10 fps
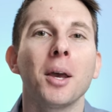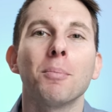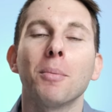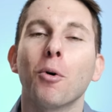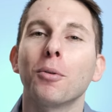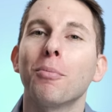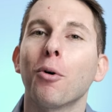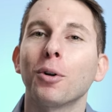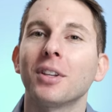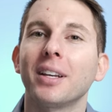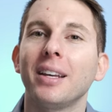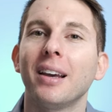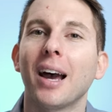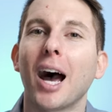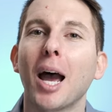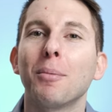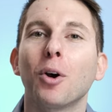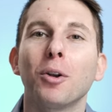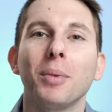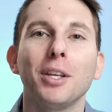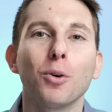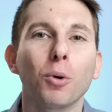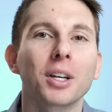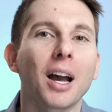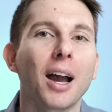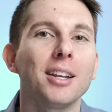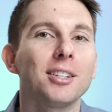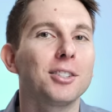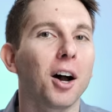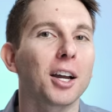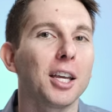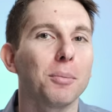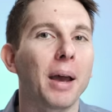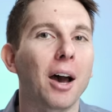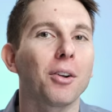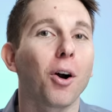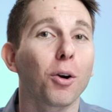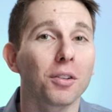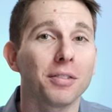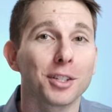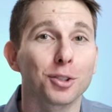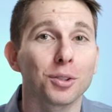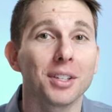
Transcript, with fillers: but more importantly, I'm going to be your guide to talking about artificial